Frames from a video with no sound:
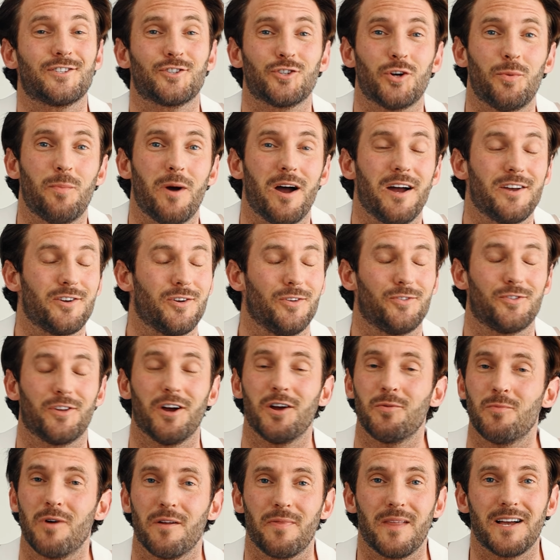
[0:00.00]
summer, you
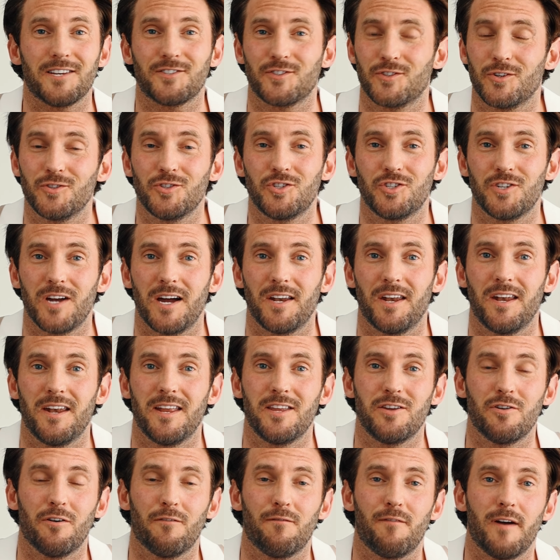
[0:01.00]
don't want that sun shining
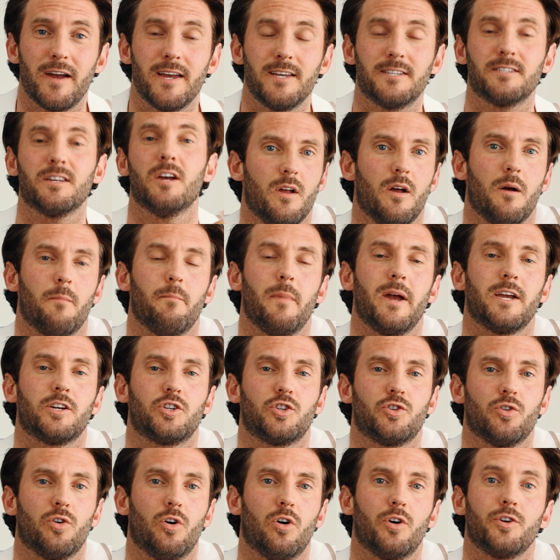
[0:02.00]
in your face. Make
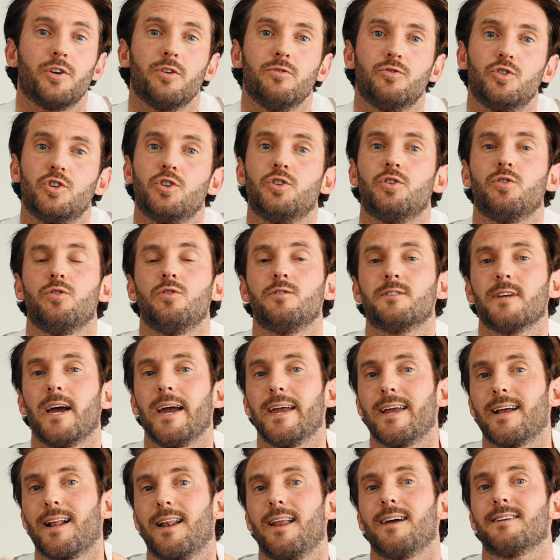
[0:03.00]
sure you choose
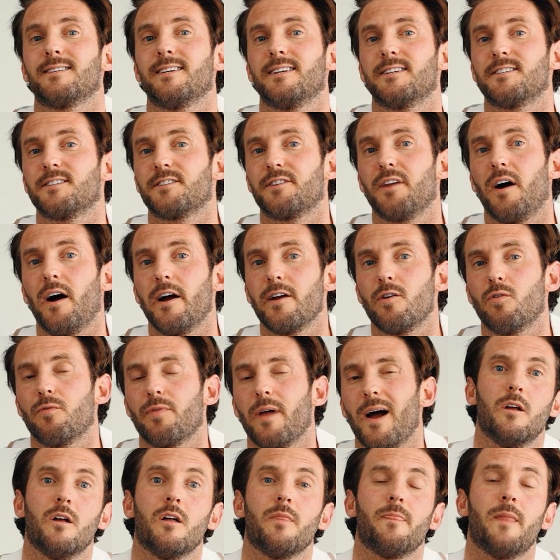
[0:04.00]
a classic style
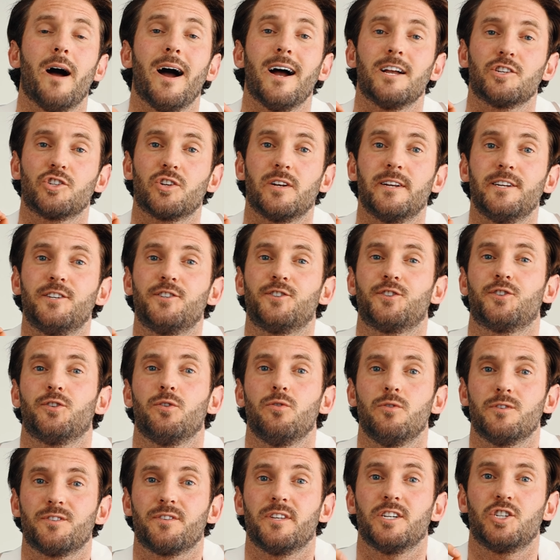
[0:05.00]
that actually
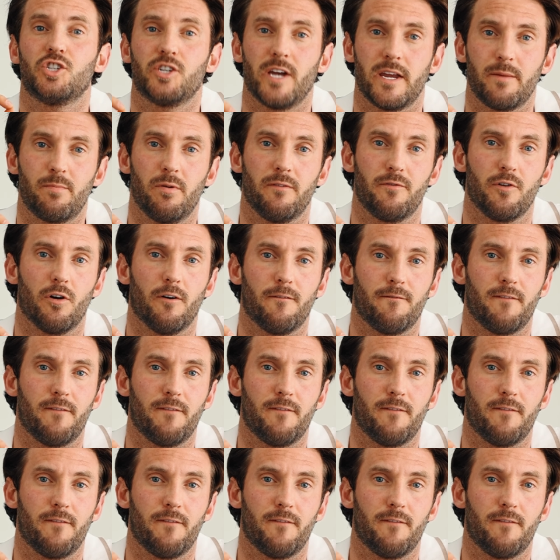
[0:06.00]
suits the shape of your